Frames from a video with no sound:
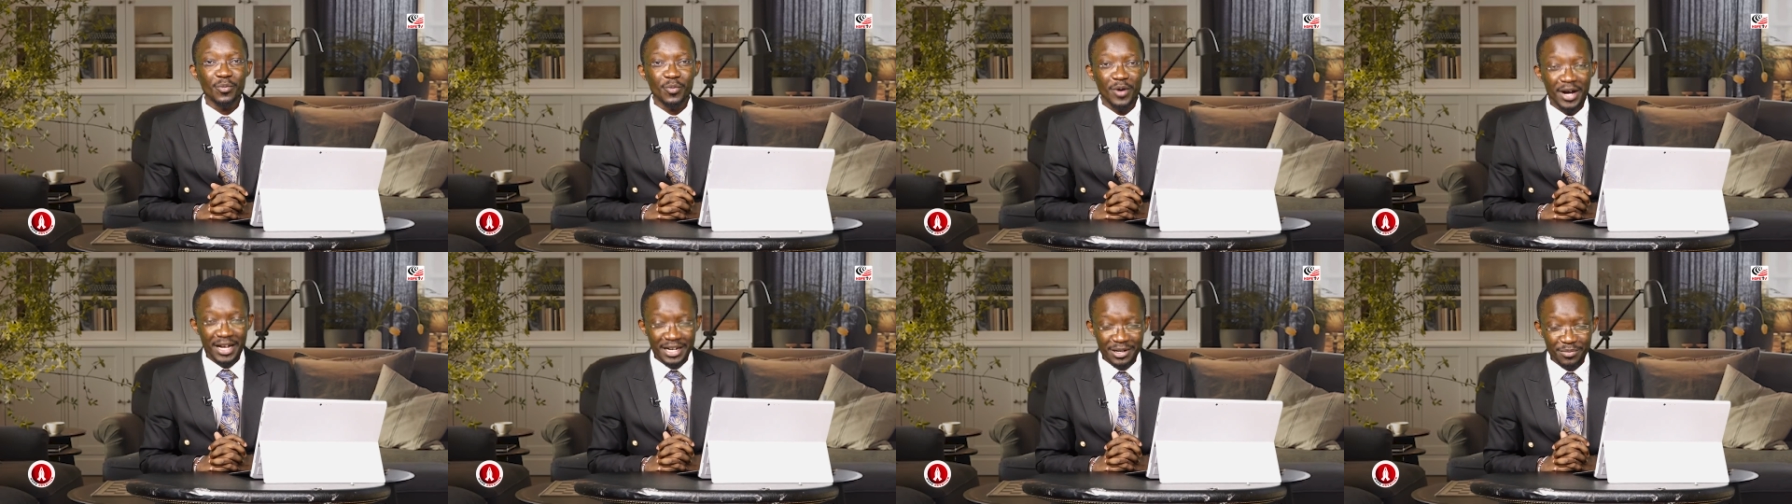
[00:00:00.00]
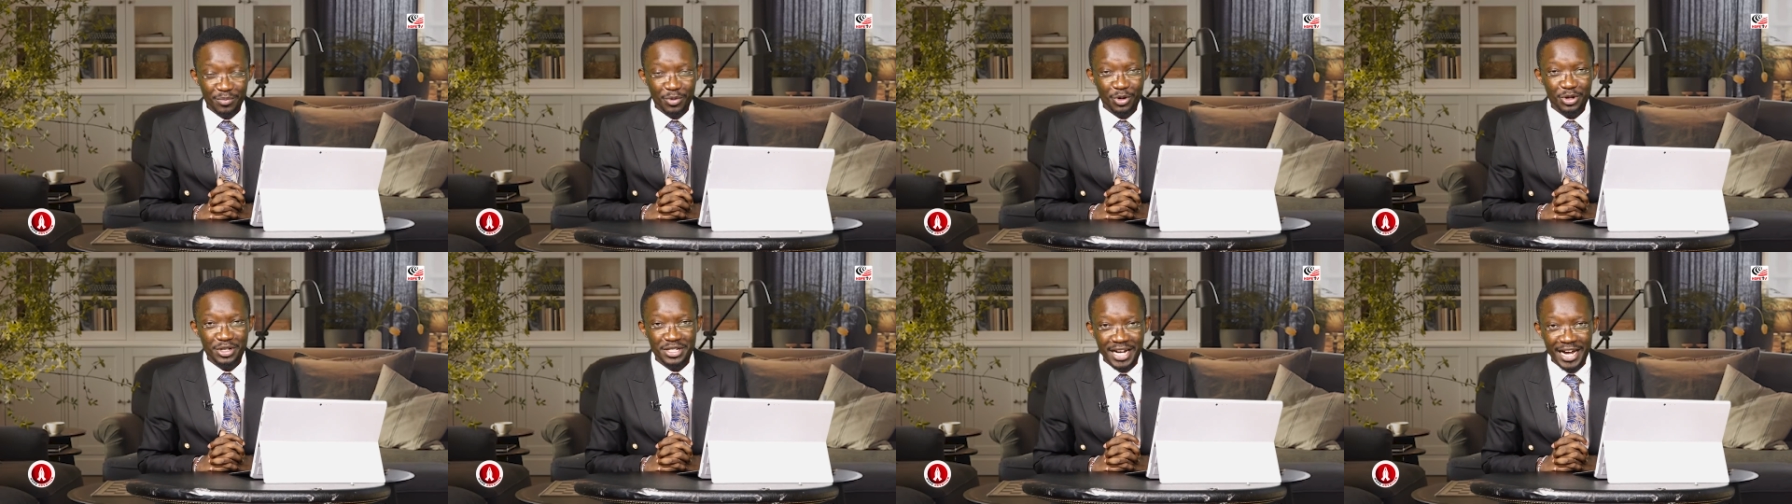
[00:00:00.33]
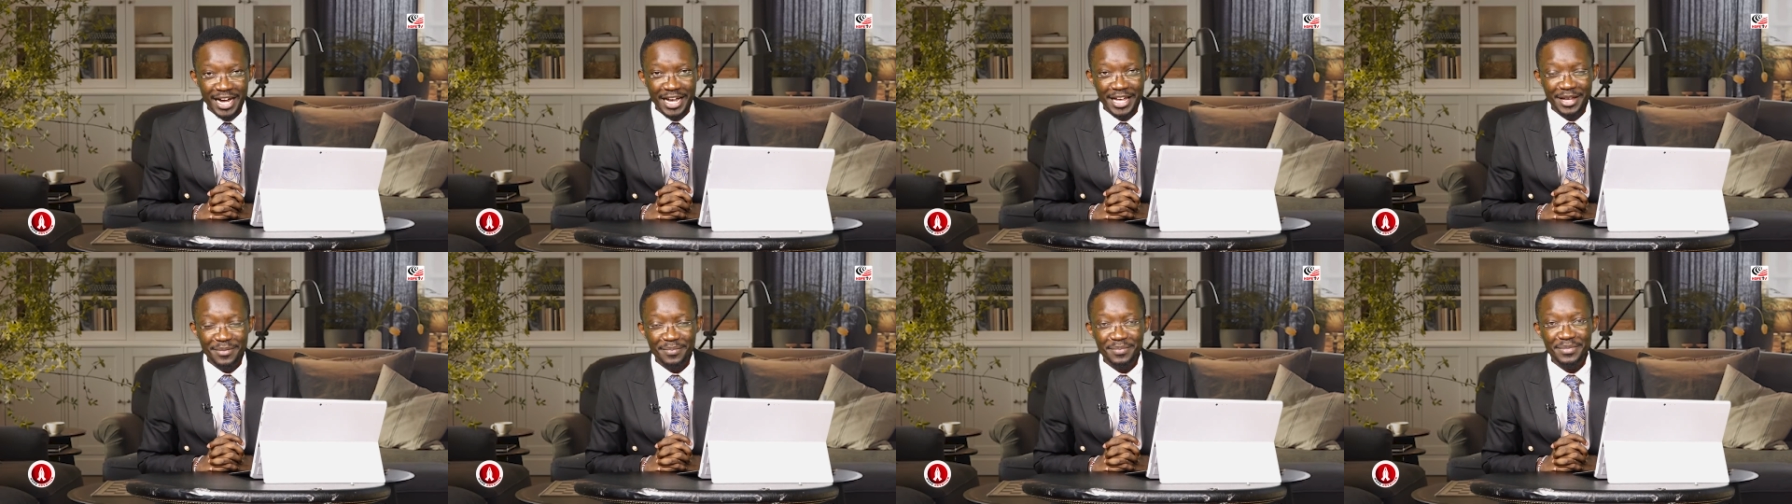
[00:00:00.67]
one more
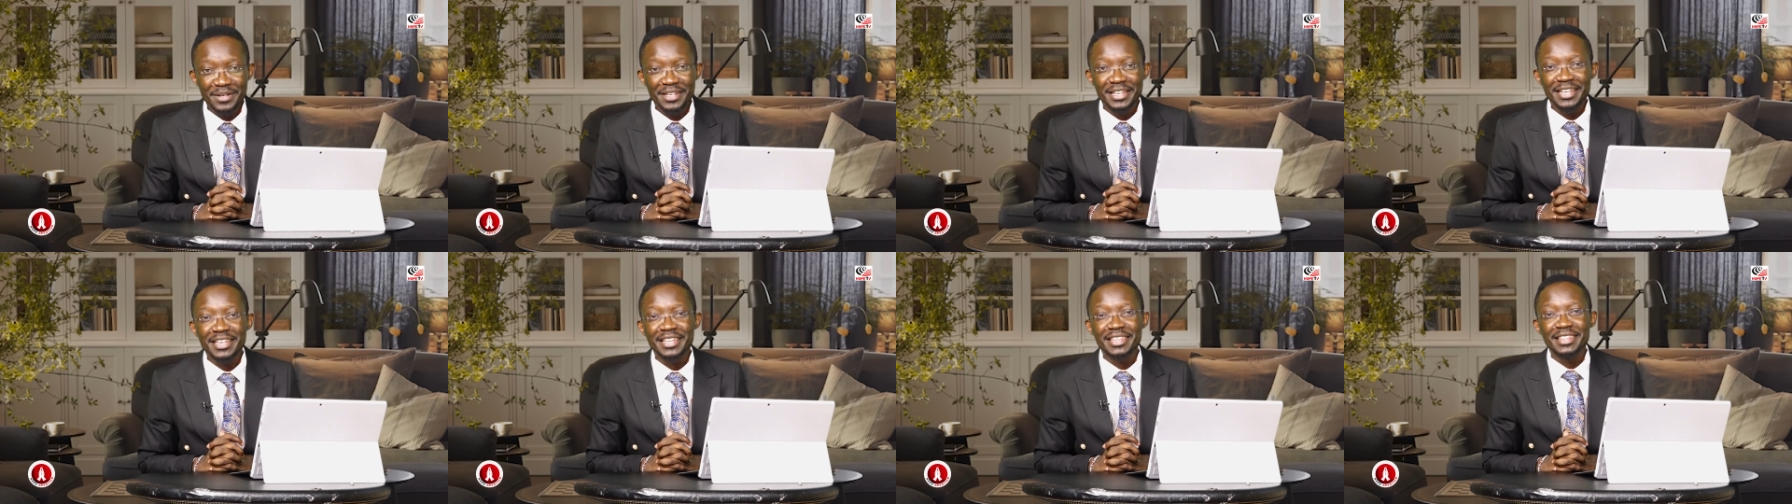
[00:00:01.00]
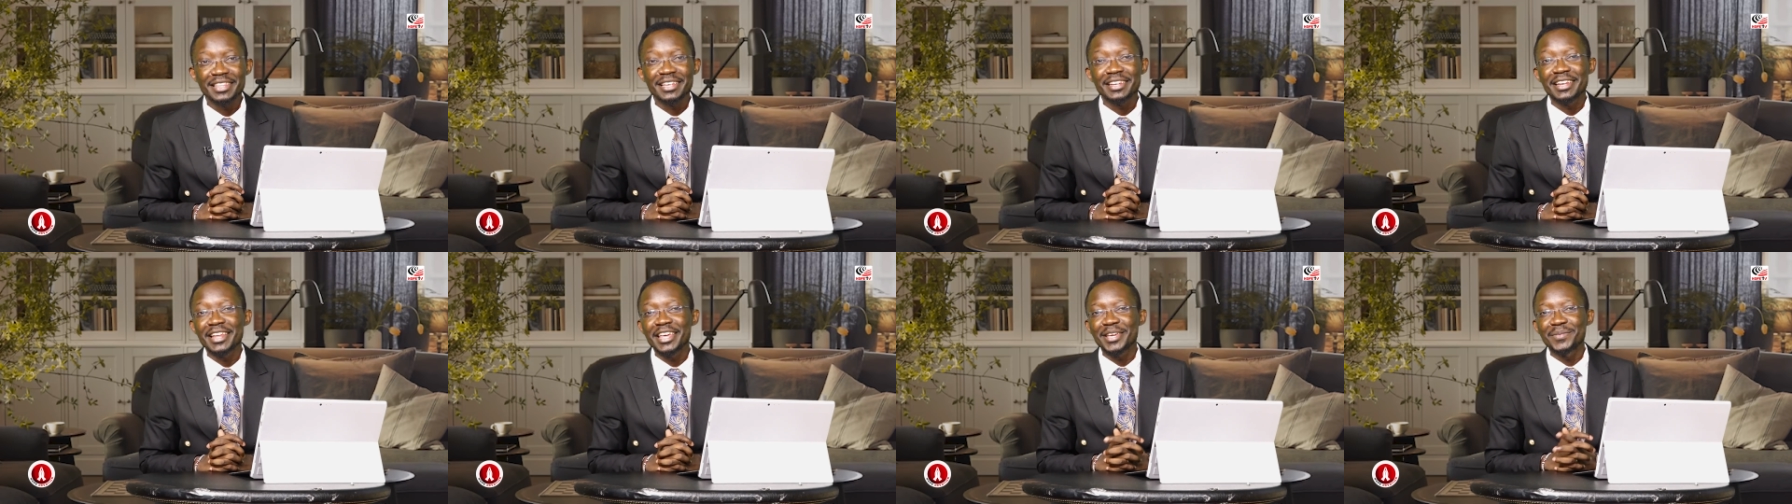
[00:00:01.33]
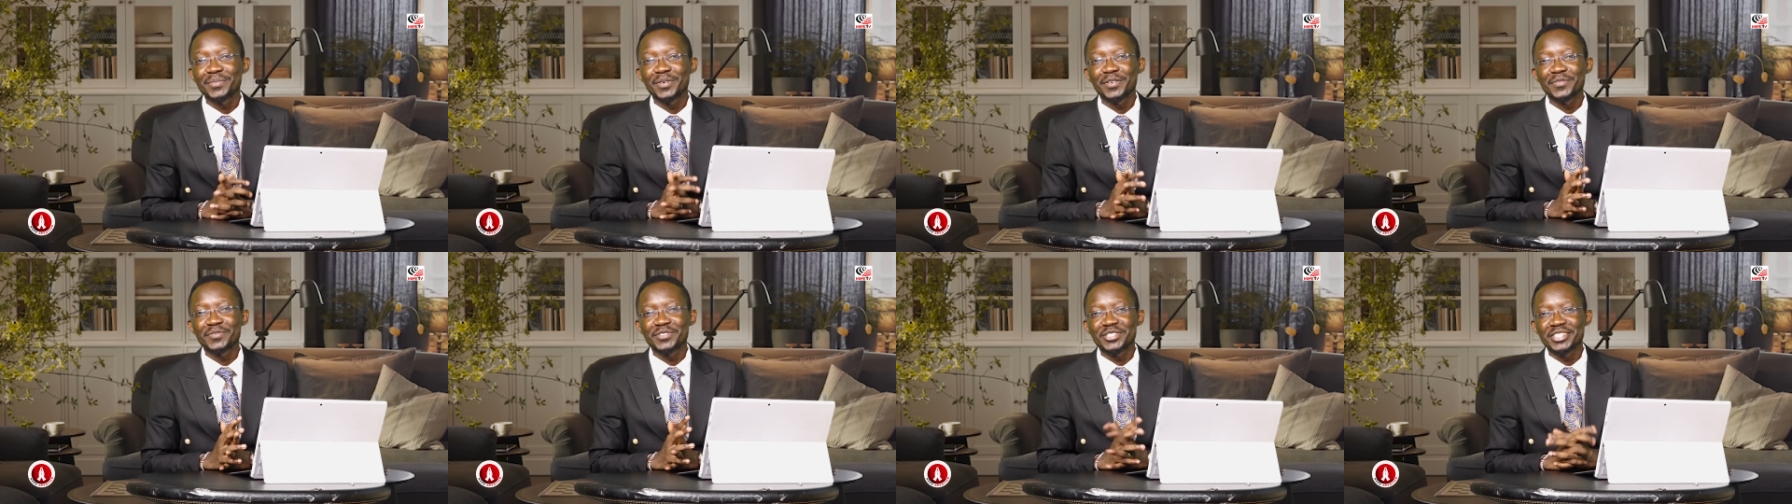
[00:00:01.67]
time in the
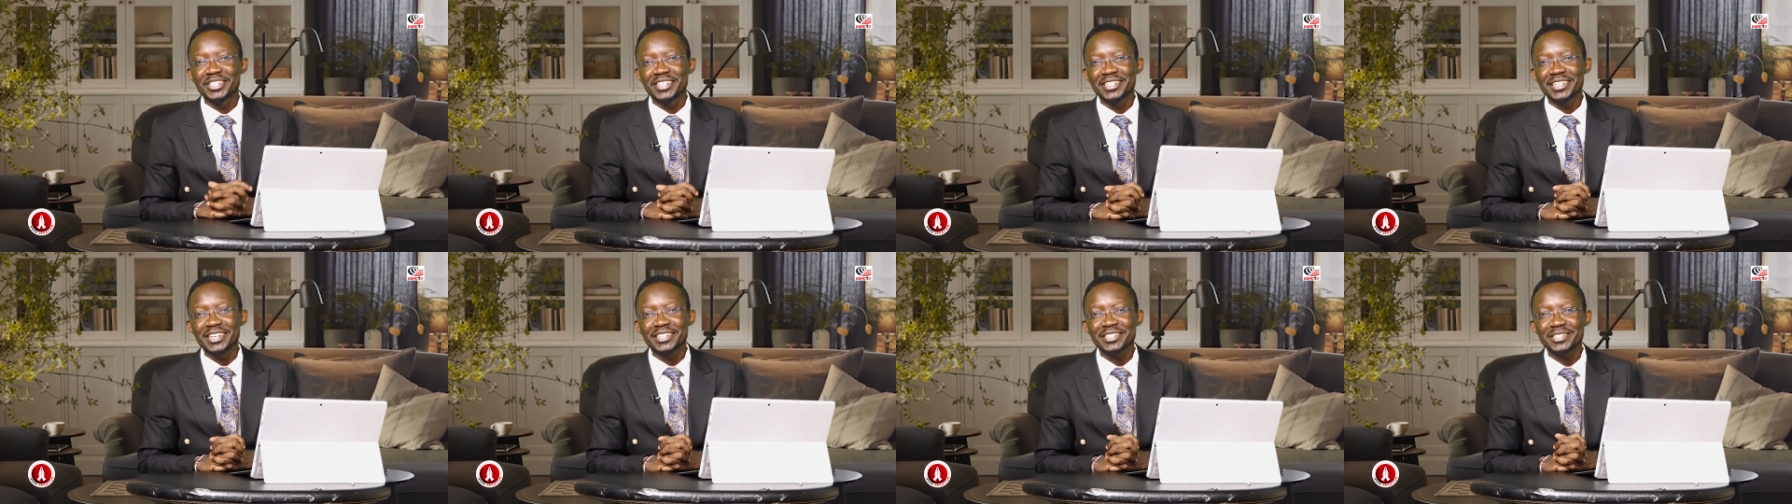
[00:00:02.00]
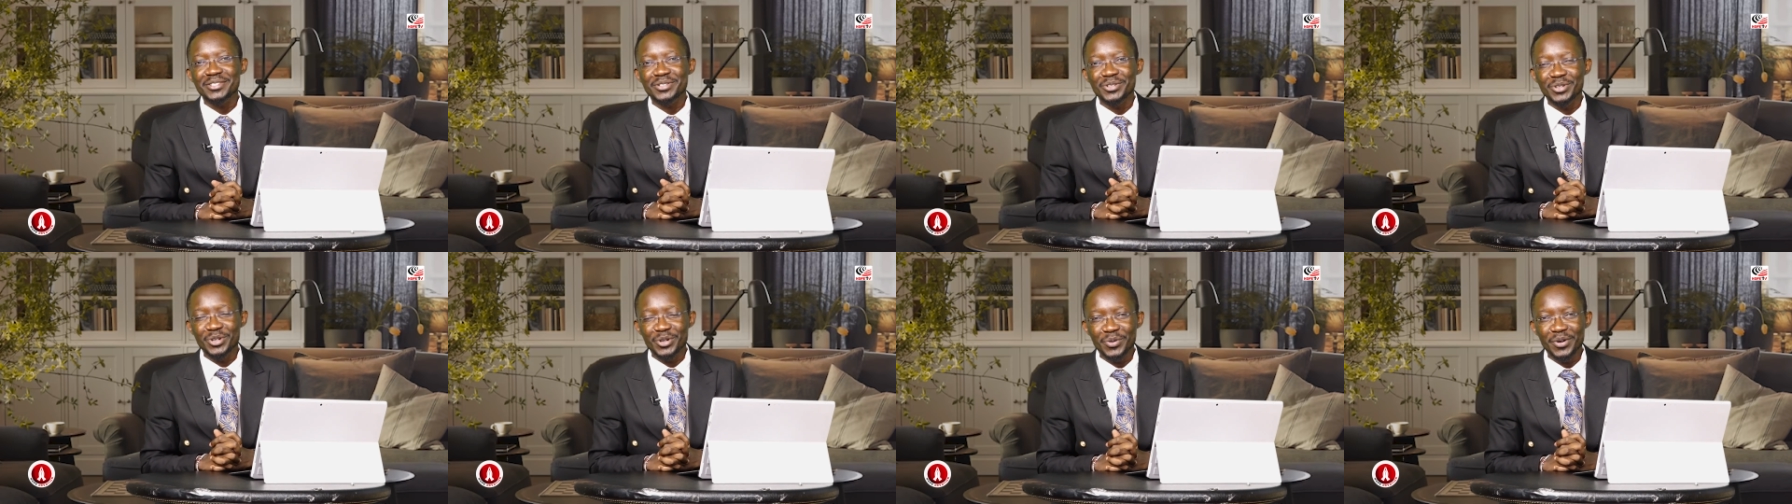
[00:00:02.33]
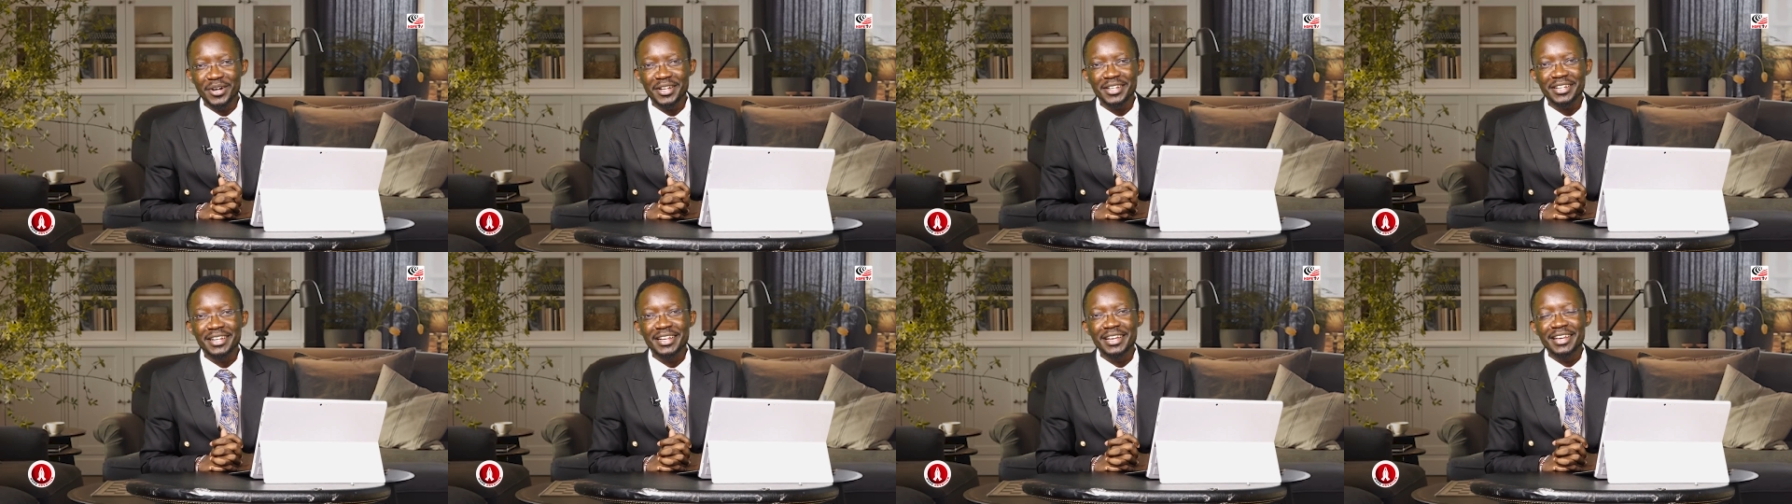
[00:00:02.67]
name of Jesus. You know
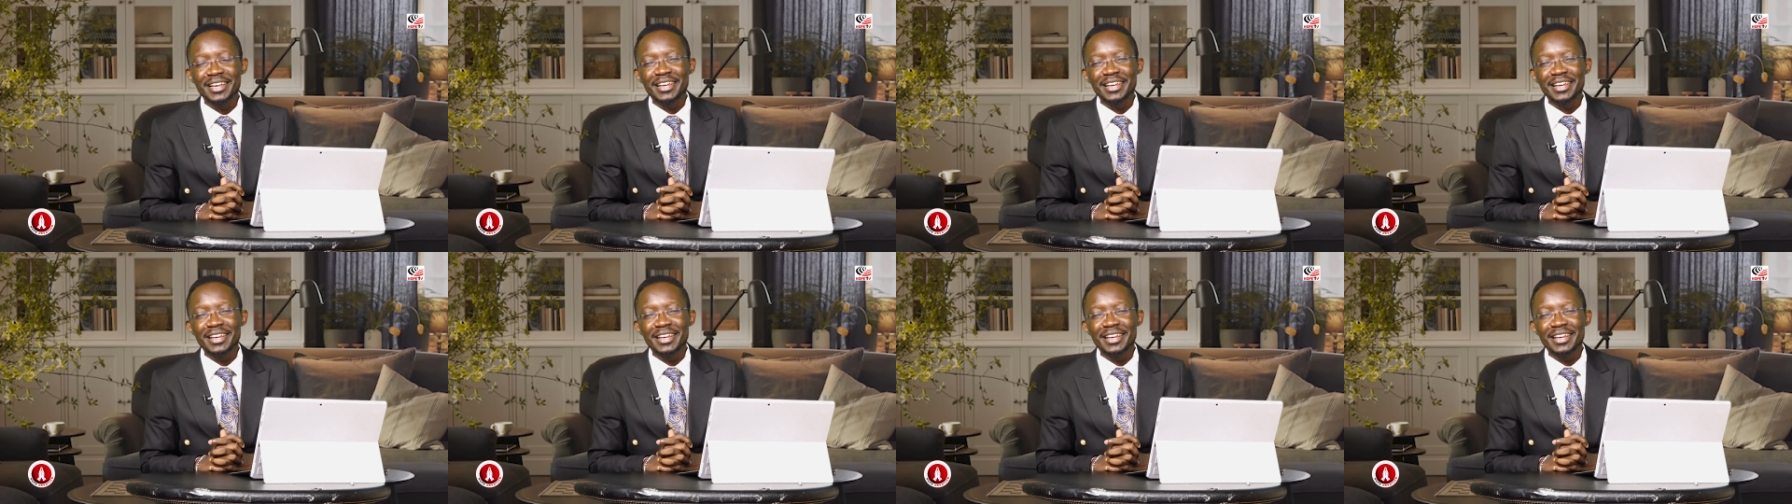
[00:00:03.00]
what?